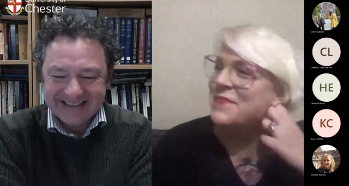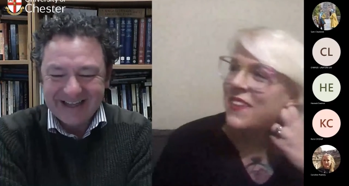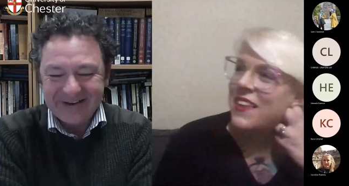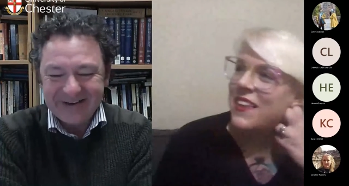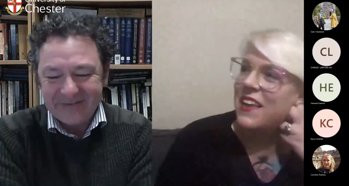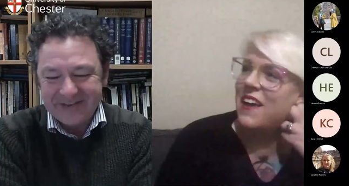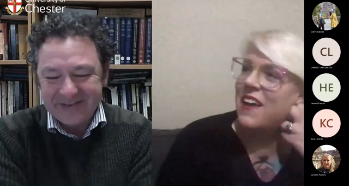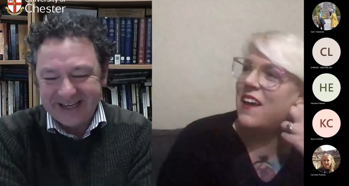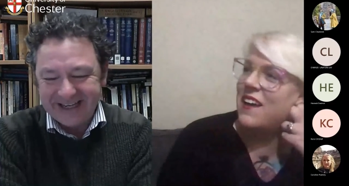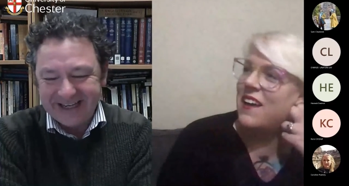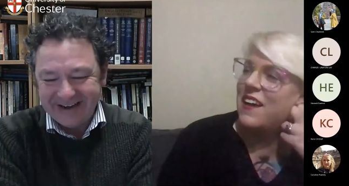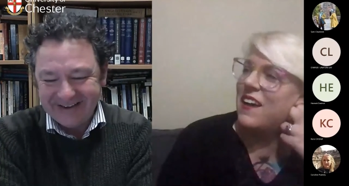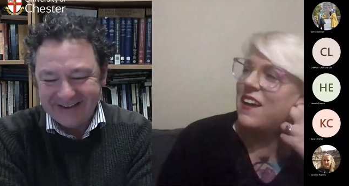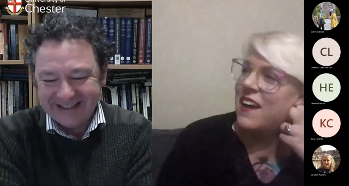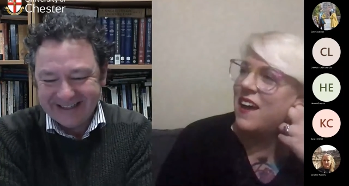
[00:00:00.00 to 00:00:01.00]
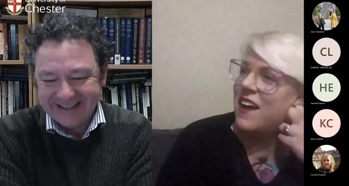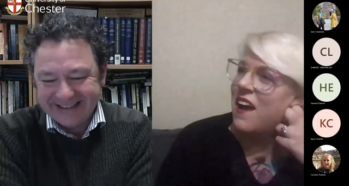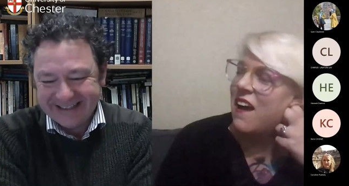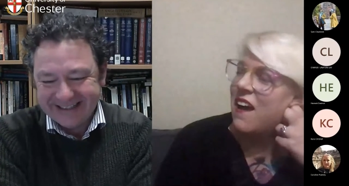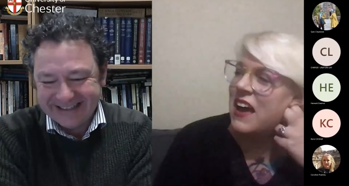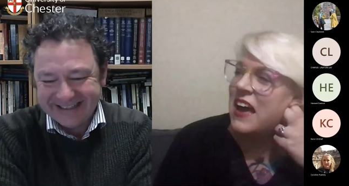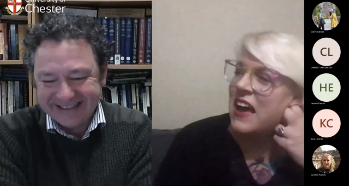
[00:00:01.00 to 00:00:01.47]
Speaker 1: um, there you go, I've done it now.
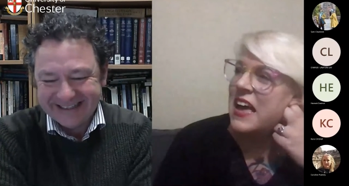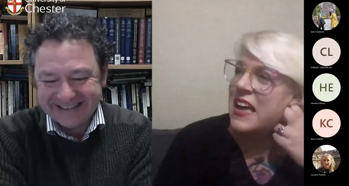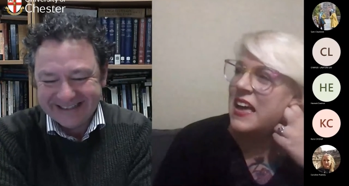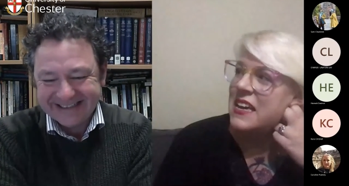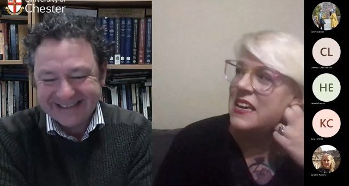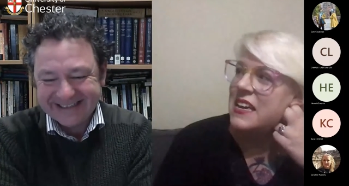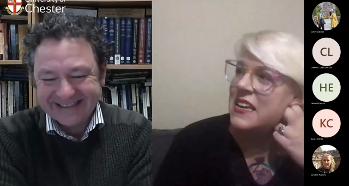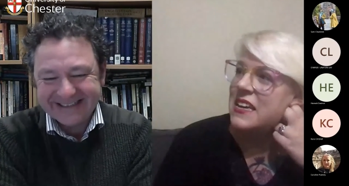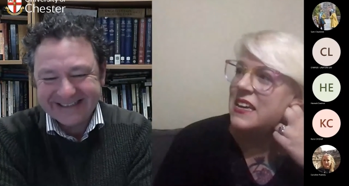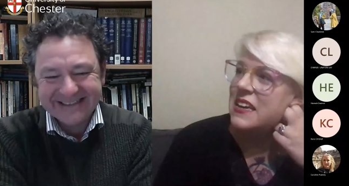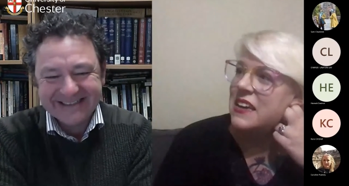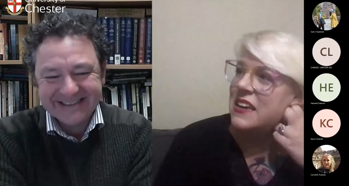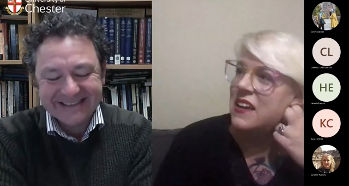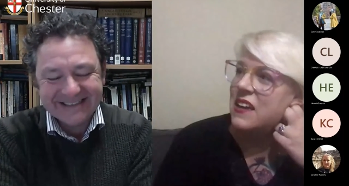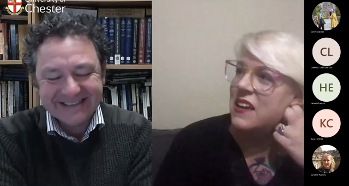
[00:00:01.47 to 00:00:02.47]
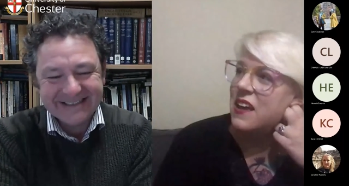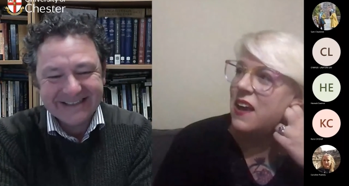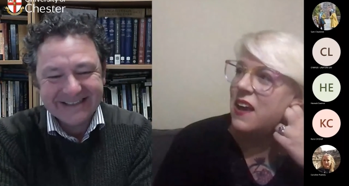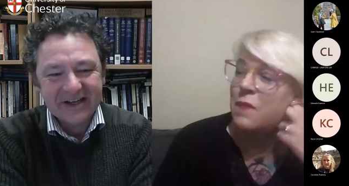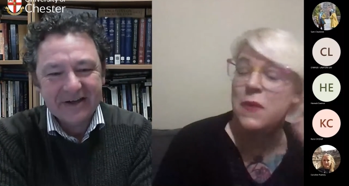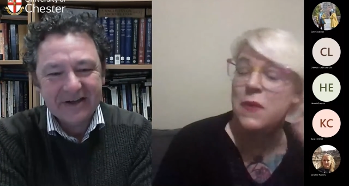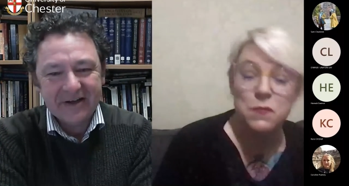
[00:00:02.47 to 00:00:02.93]
Speaker 2: I,
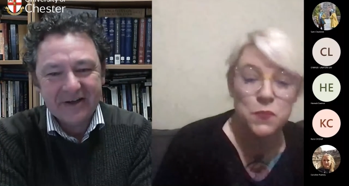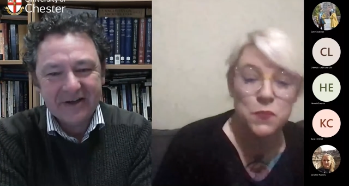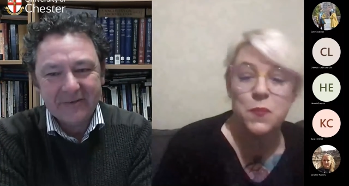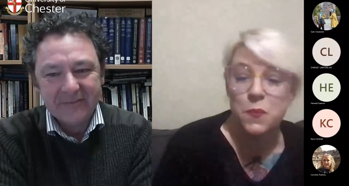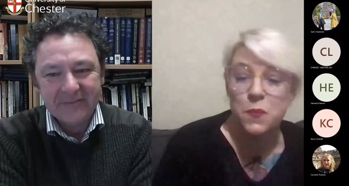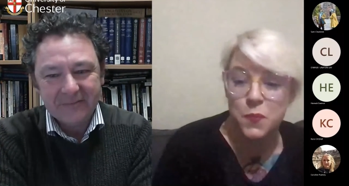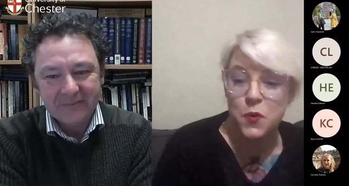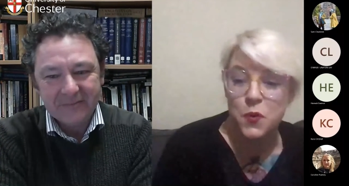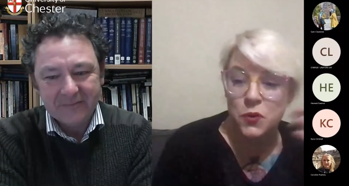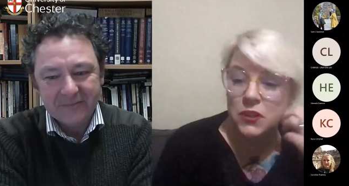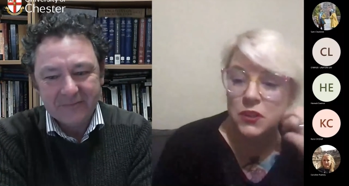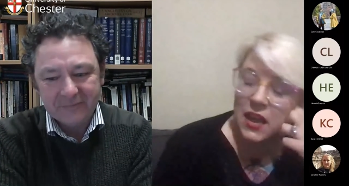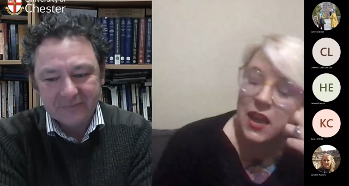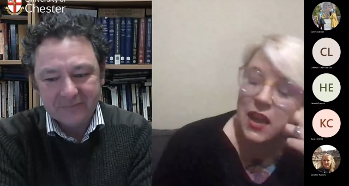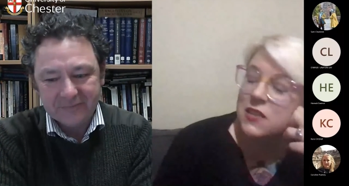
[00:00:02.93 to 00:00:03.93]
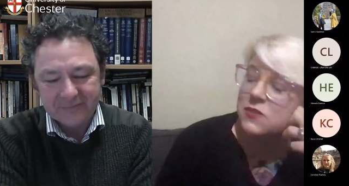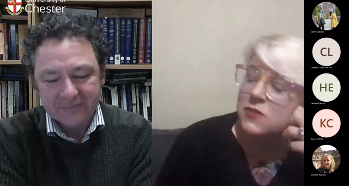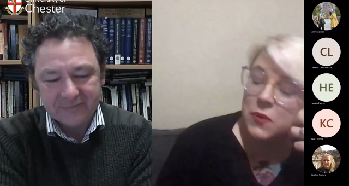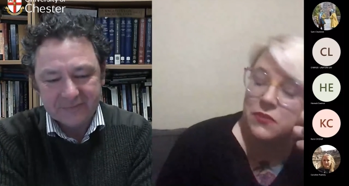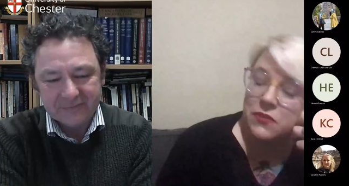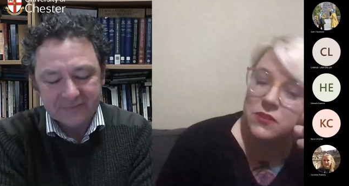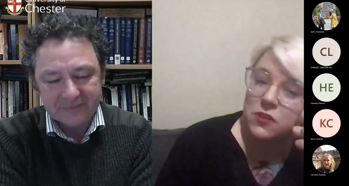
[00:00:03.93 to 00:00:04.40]
I mean, broadly,
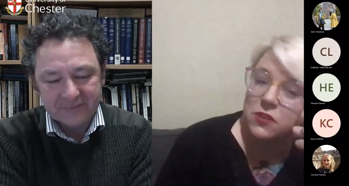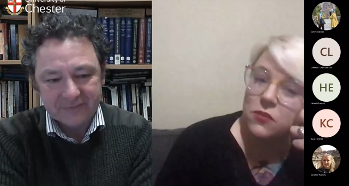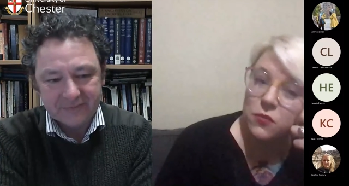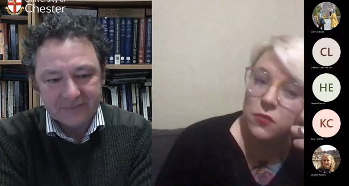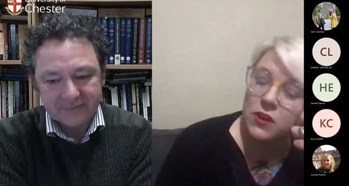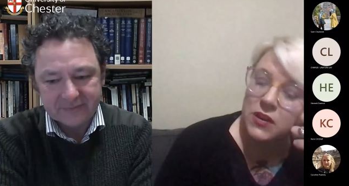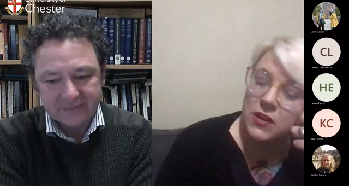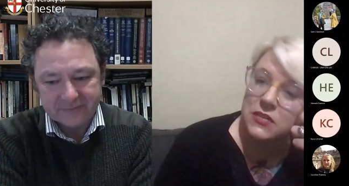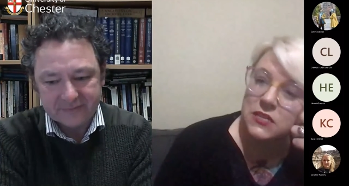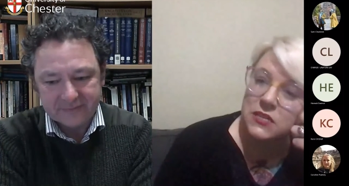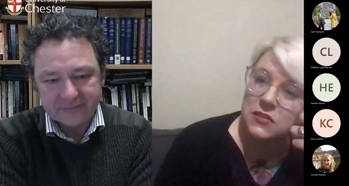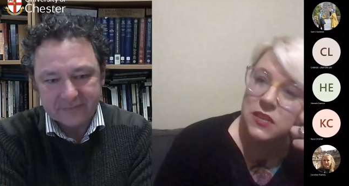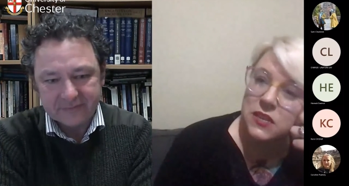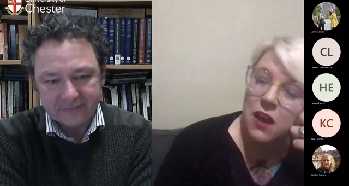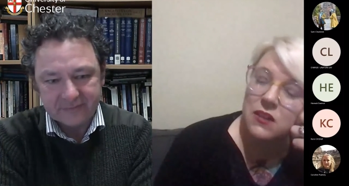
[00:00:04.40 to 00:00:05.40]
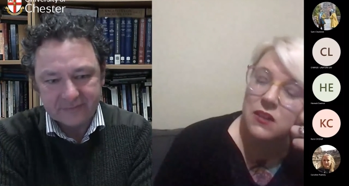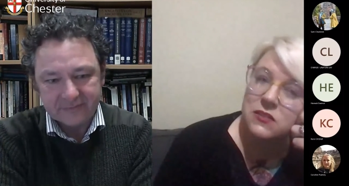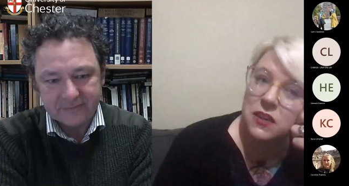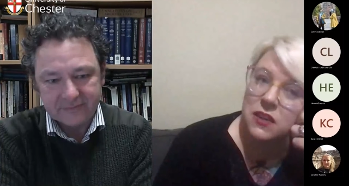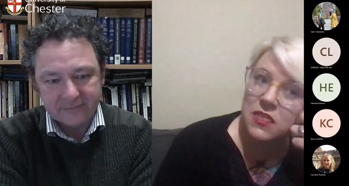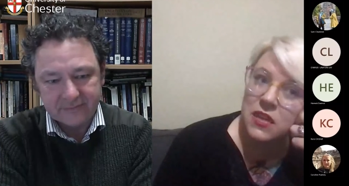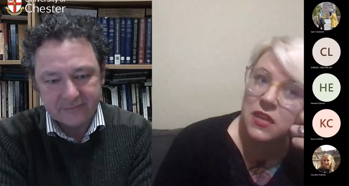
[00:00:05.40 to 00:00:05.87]
as we've sort of already
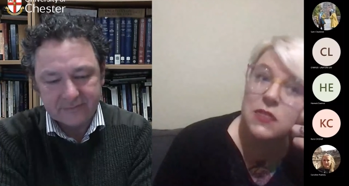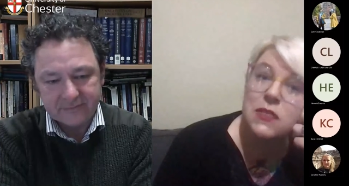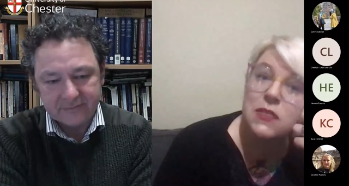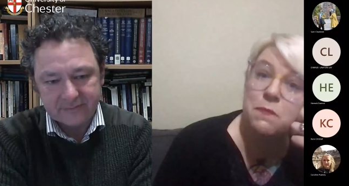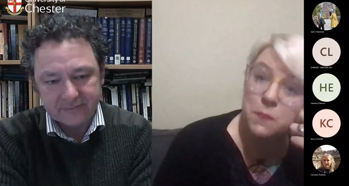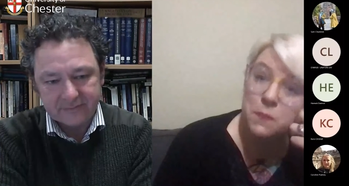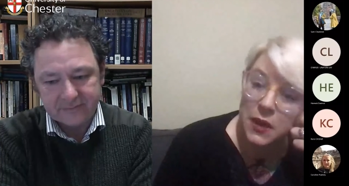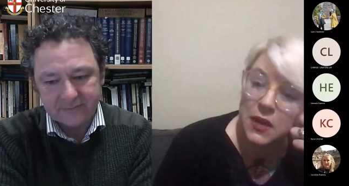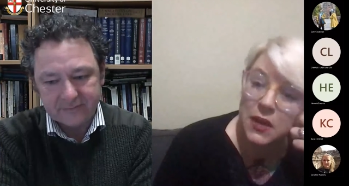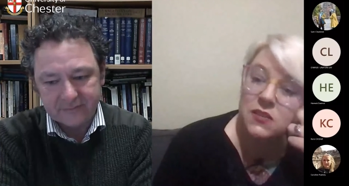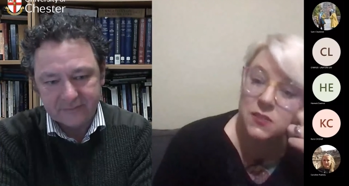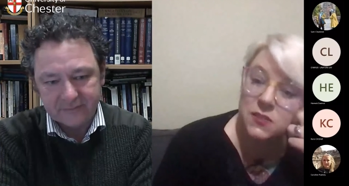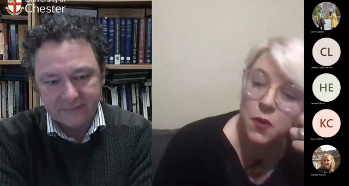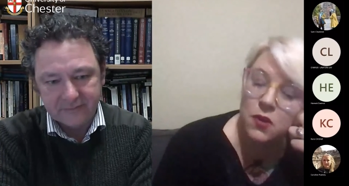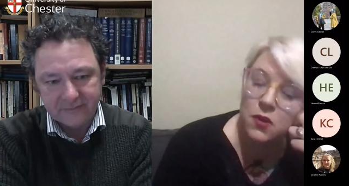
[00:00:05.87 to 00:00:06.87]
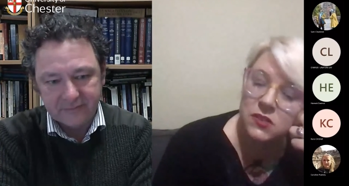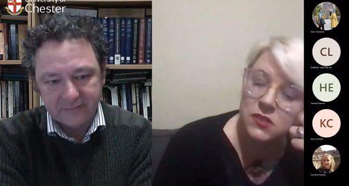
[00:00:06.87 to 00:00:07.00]
discussed, I think the biggest